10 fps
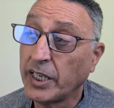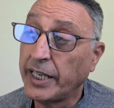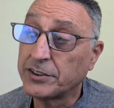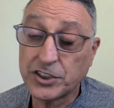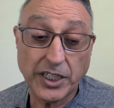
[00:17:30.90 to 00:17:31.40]

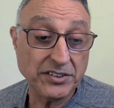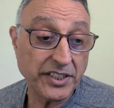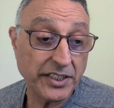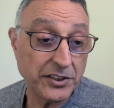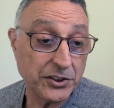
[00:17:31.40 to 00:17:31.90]
And she
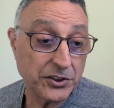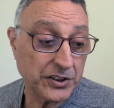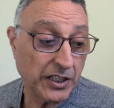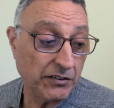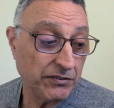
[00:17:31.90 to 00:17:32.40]
isolated
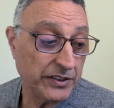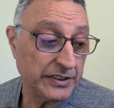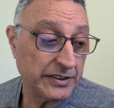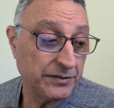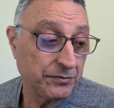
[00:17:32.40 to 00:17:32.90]
herself
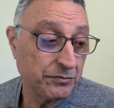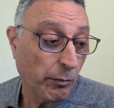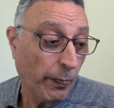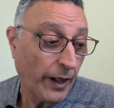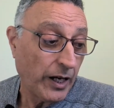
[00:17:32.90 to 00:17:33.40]
and
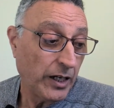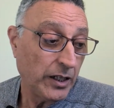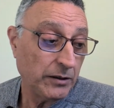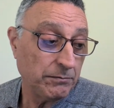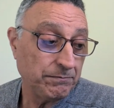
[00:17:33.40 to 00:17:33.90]

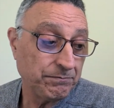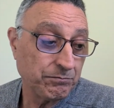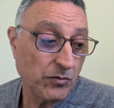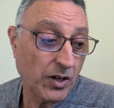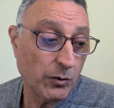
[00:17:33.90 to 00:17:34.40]

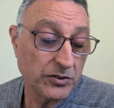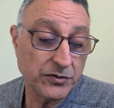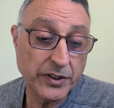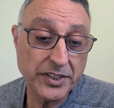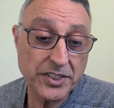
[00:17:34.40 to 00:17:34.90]
was
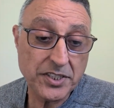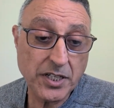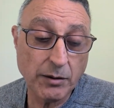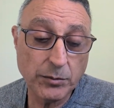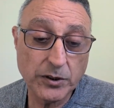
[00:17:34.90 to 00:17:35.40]
very
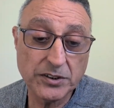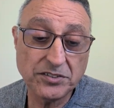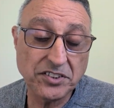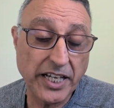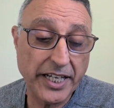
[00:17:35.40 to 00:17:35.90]
somber and
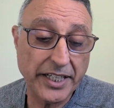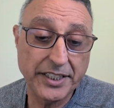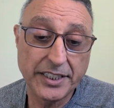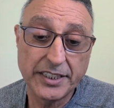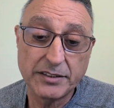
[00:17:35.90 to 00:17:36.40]
sad,
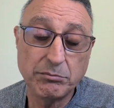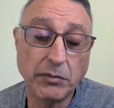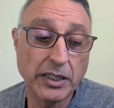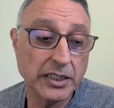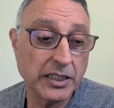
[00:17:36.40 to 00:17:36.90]

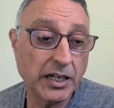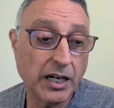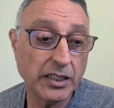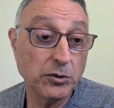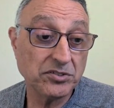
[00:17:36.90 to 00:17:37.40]
melancholy
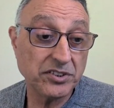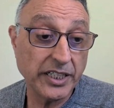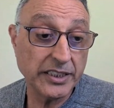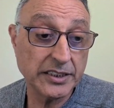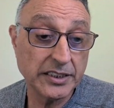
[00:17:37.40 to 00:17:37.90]
most
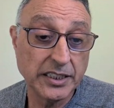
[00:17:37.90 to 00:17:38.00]
days.